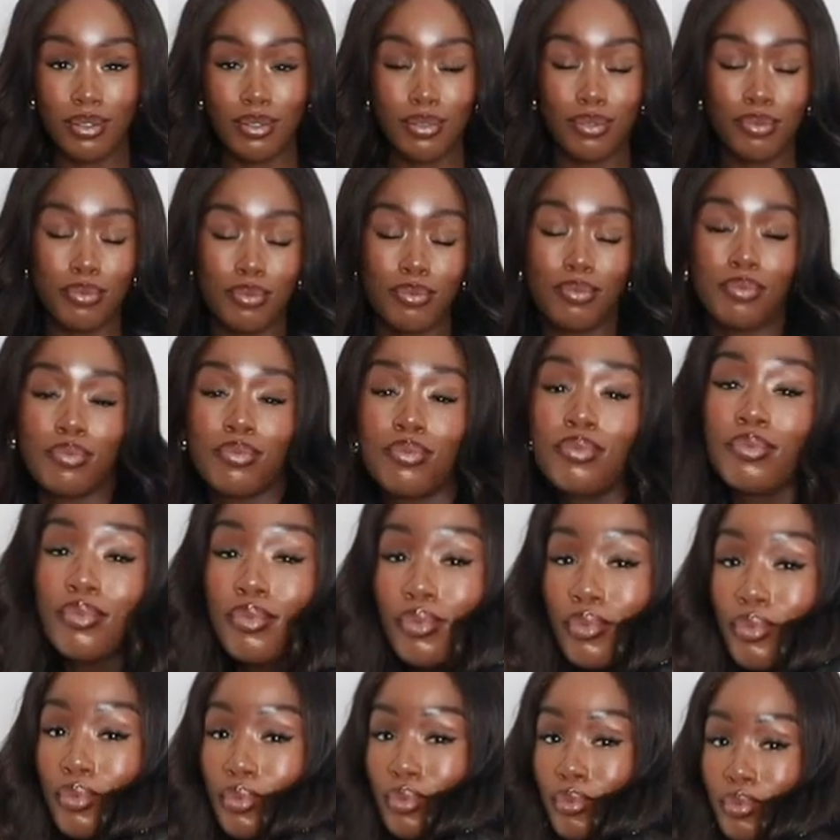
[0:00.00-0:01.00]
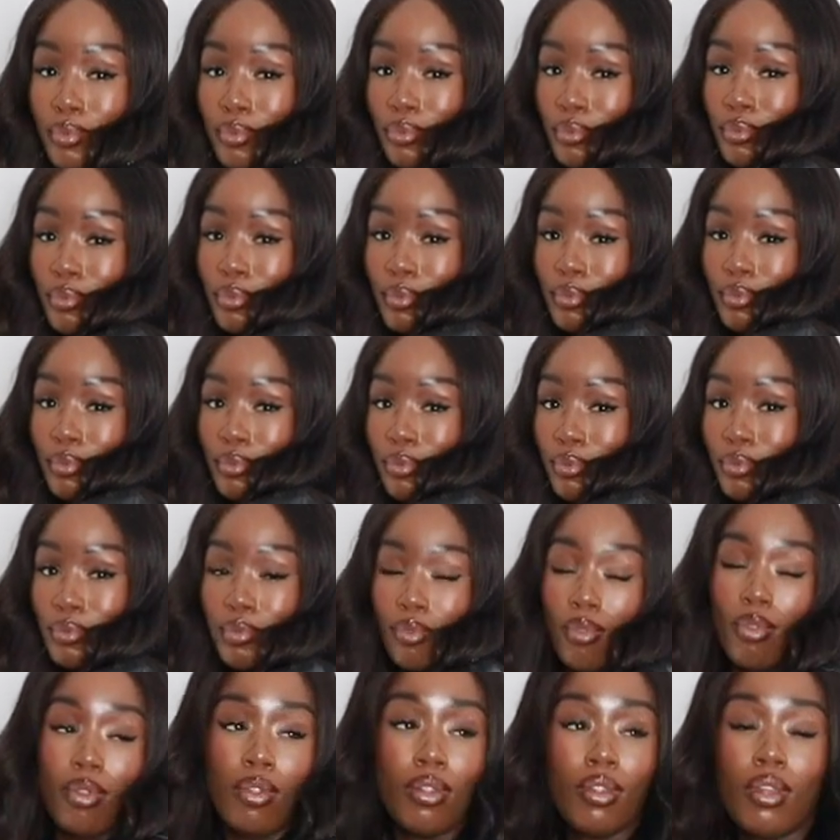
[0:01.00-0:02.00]
of me styling it,
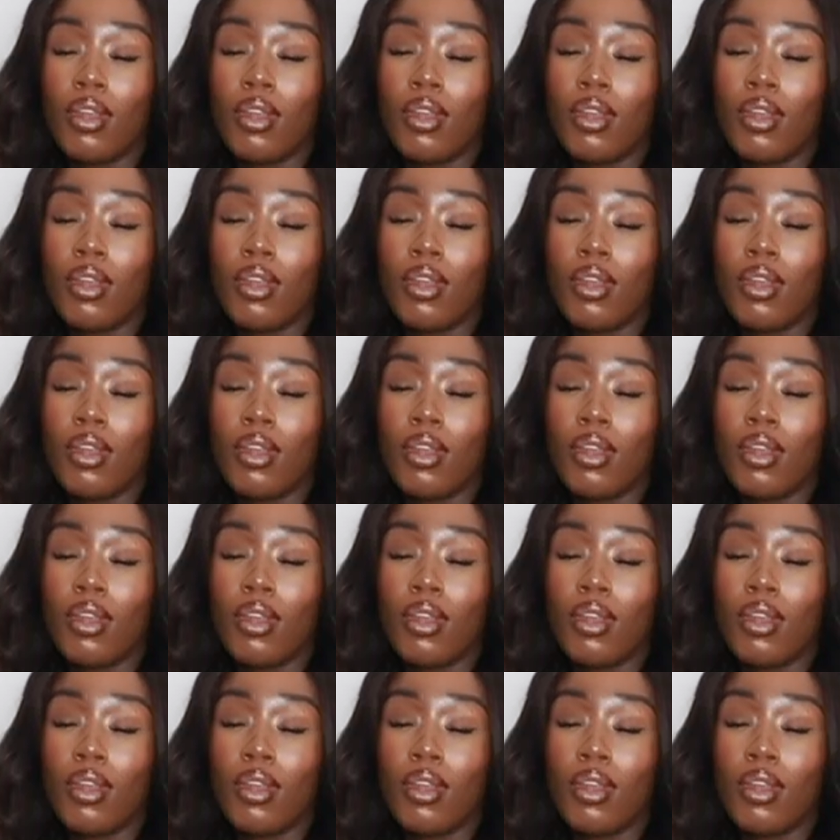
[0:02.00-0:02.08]
but